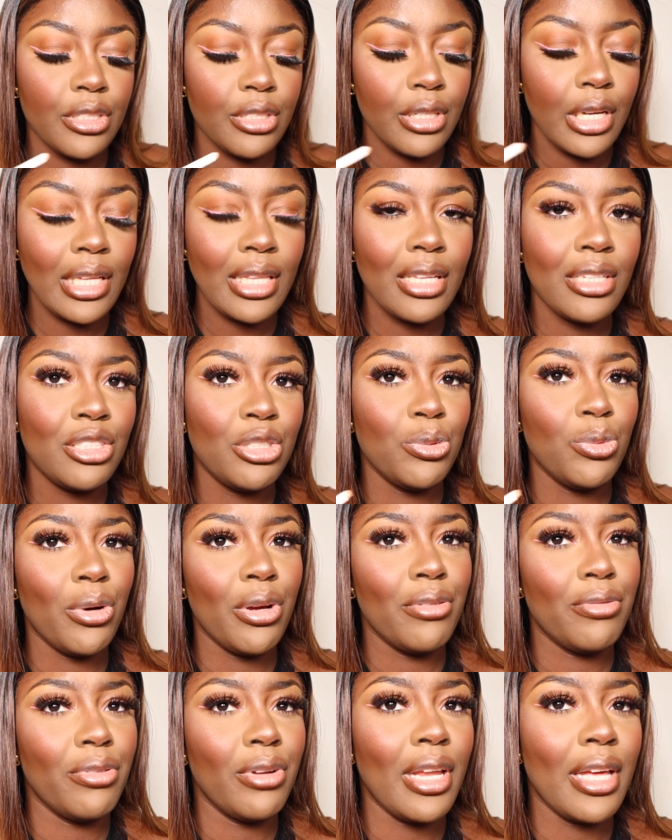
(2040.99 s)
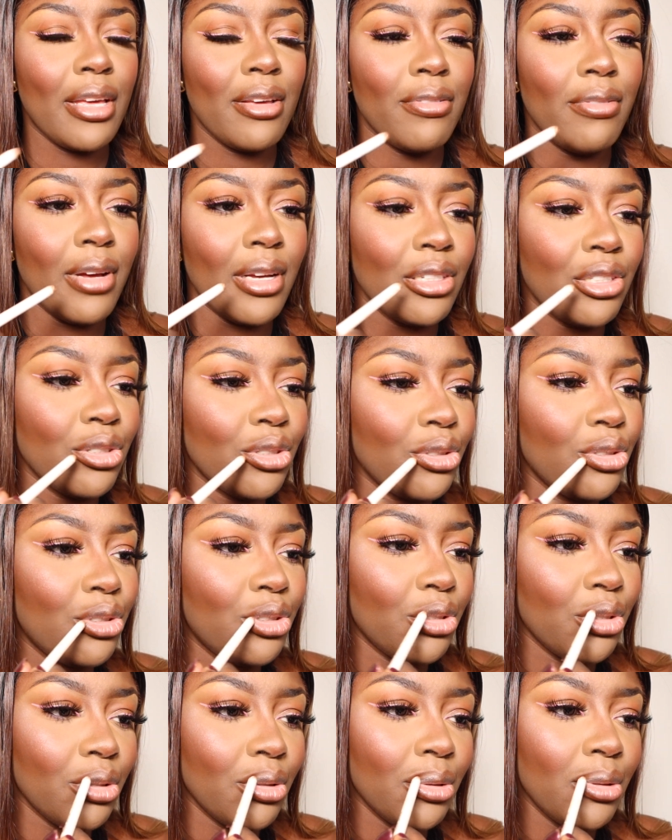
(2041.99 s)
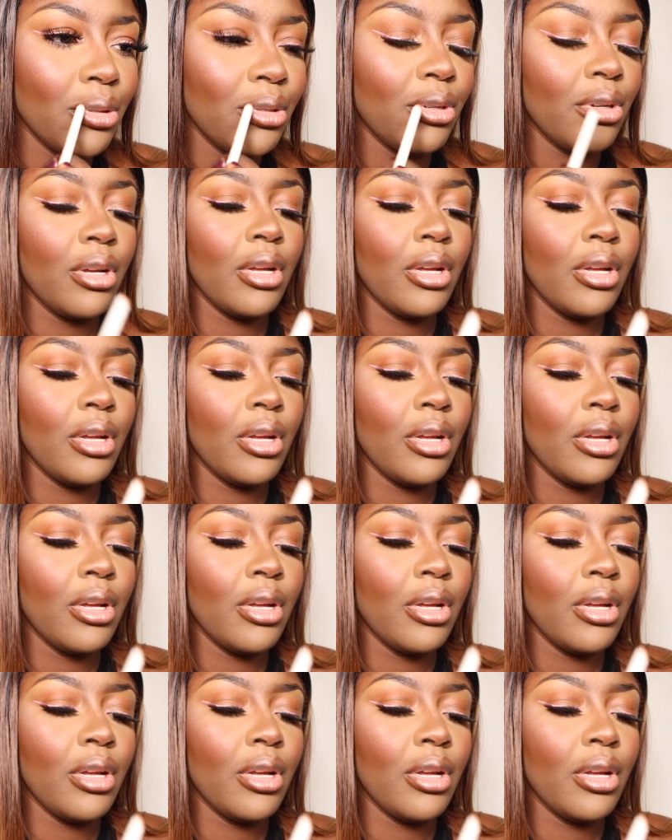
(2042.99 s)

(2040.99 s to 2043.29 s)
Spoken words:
I think she wore it for like a fashion show,